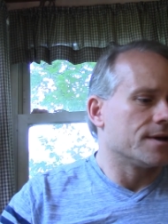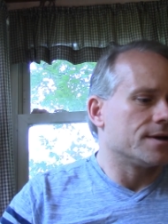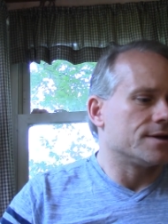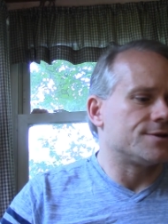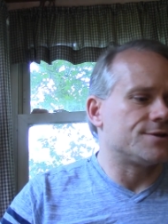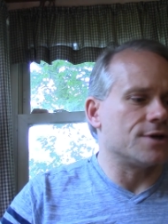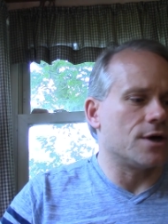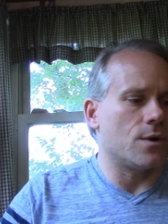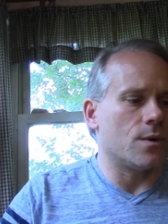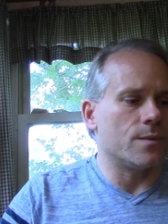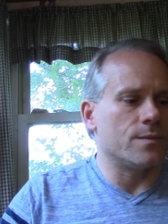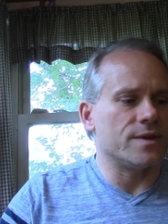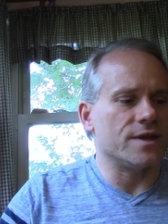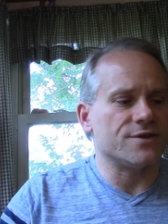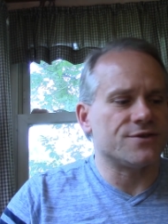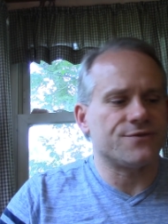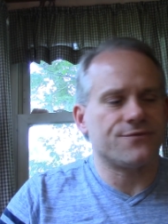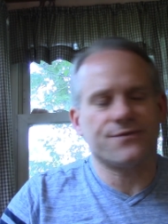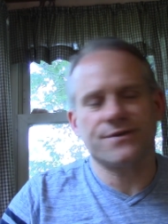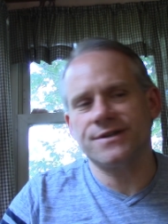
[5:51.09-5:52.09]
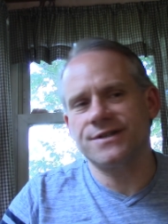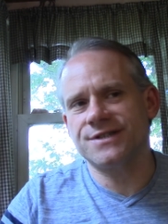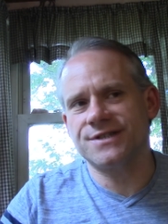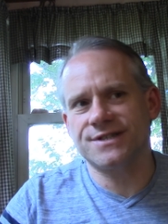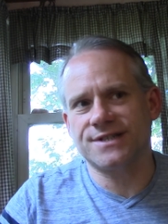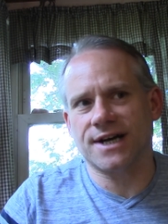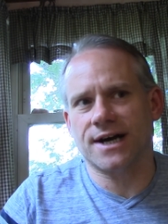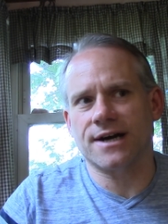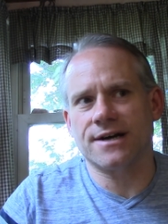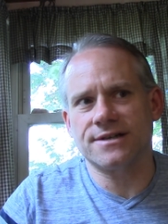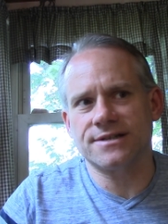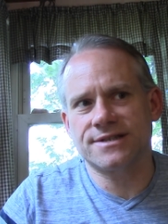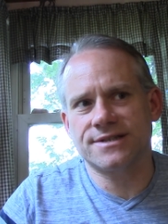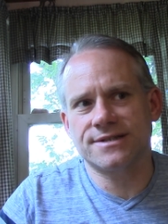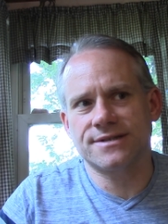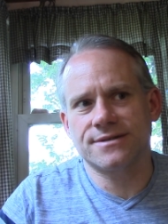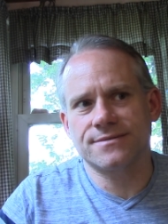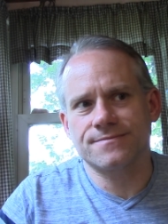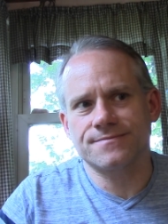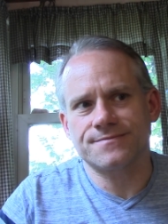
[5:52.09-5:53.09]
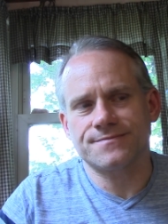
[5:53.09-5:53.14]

so when this first starts